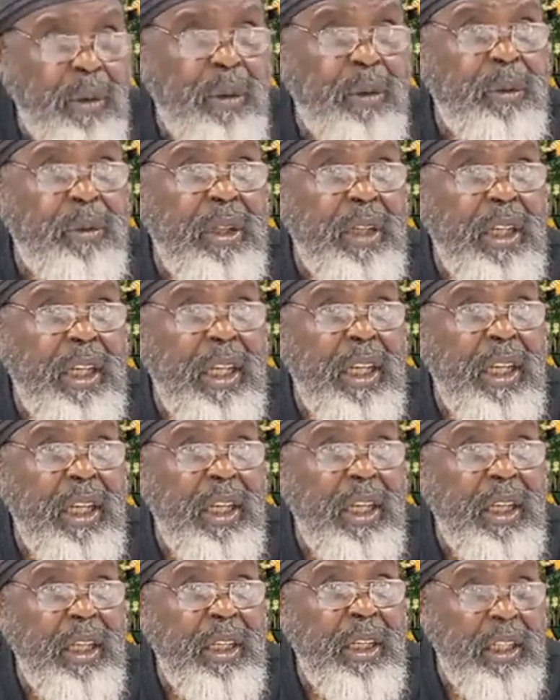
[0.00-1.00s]

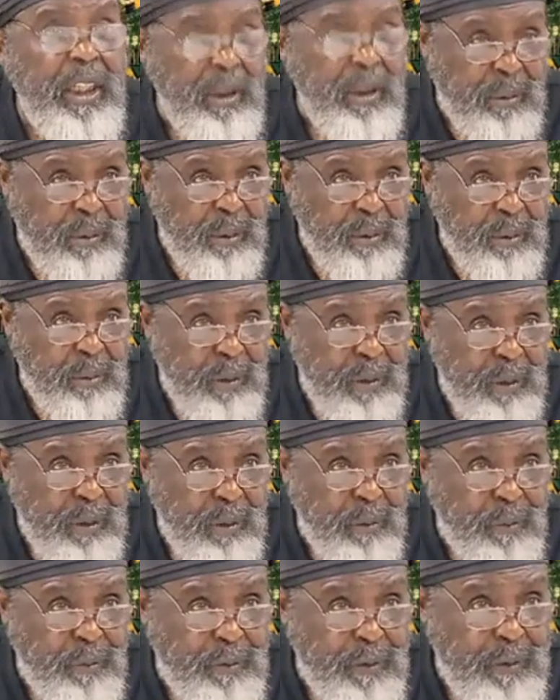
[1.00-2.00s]
nah Negro with no
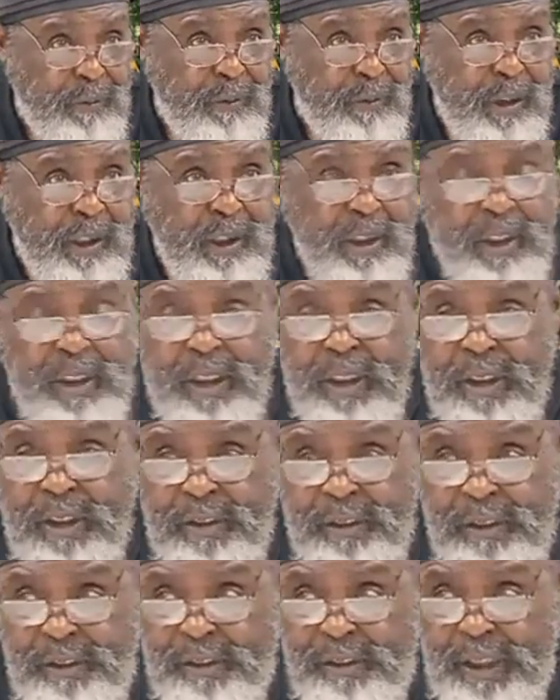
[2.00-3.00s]
15
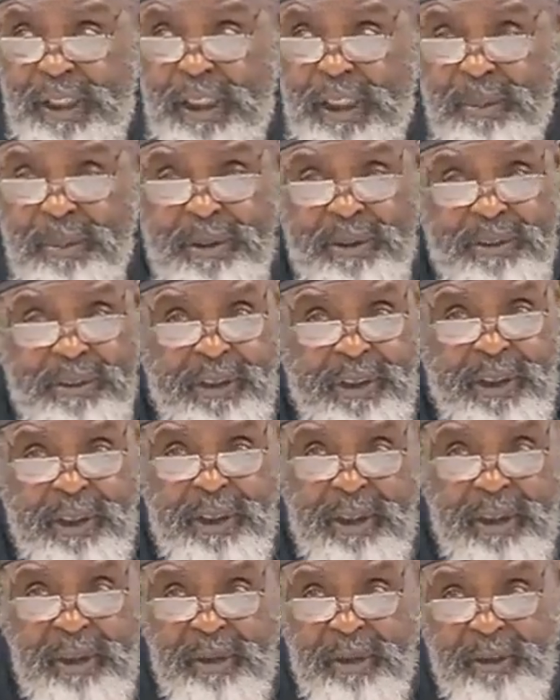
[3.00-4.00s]
years of celibacy
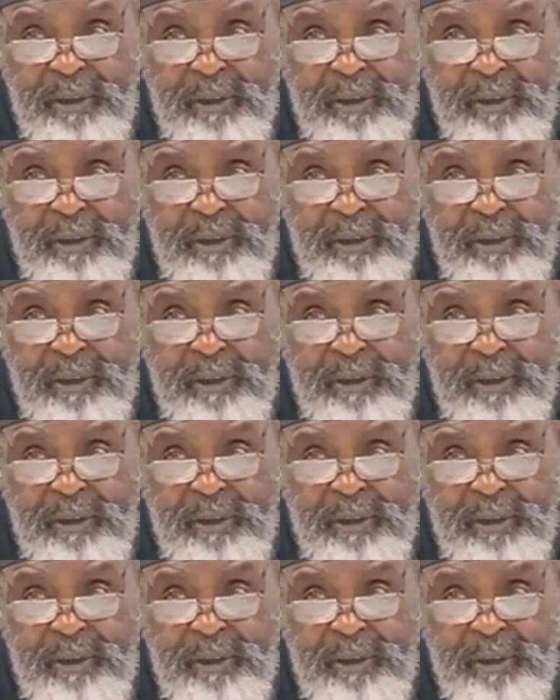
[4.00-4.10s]
under his